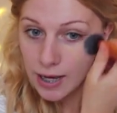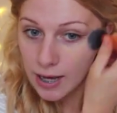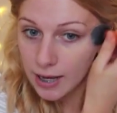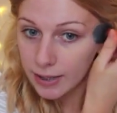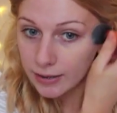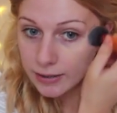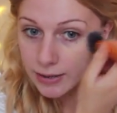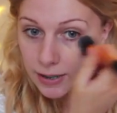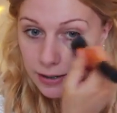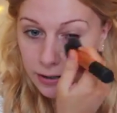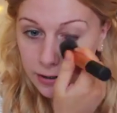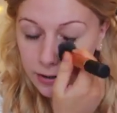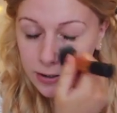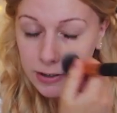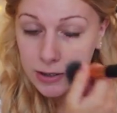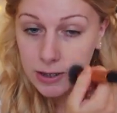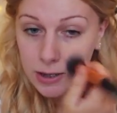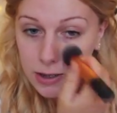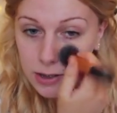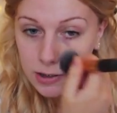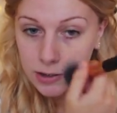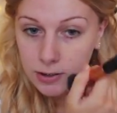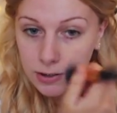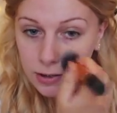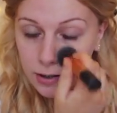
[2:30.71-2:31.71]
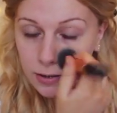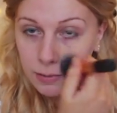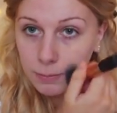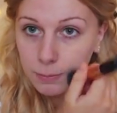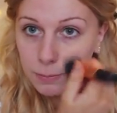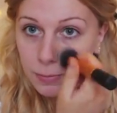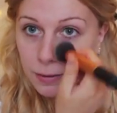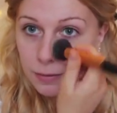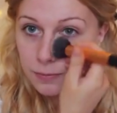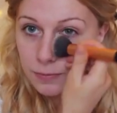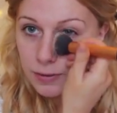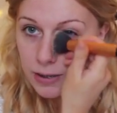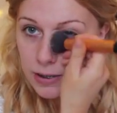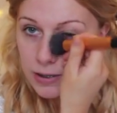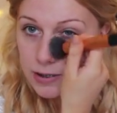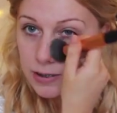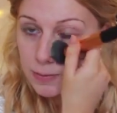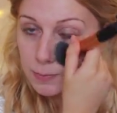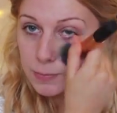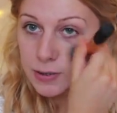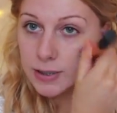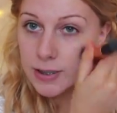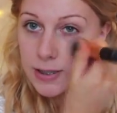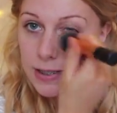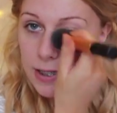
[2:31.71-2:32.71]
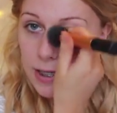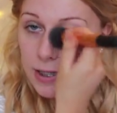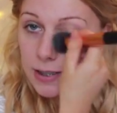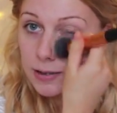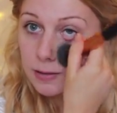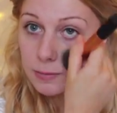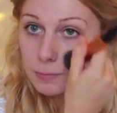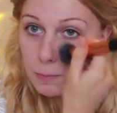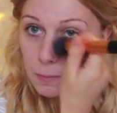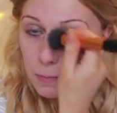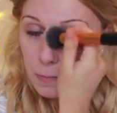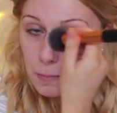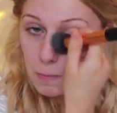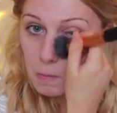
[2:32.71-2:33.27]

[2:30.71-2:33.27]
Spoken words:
and then I just buff it into my skin.